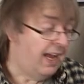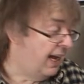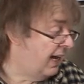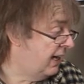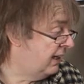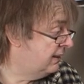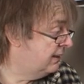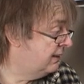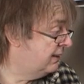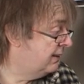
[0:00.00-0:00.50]

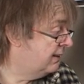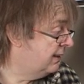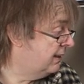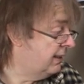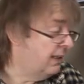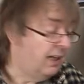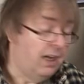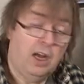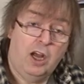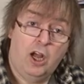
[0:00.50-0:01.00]
And
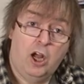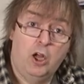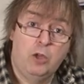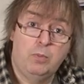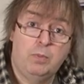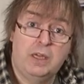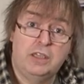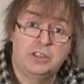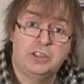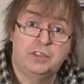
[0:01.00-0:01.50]

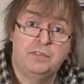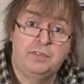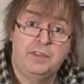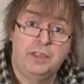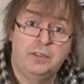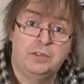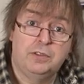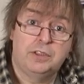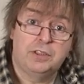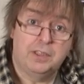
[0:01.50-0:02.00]
hope that's of
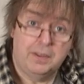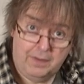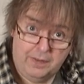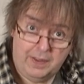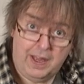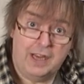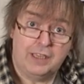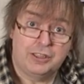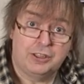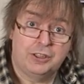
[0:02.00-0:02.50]
use.
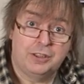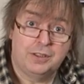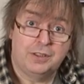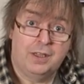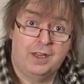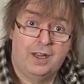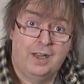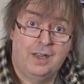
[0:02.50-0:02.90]
Thanks.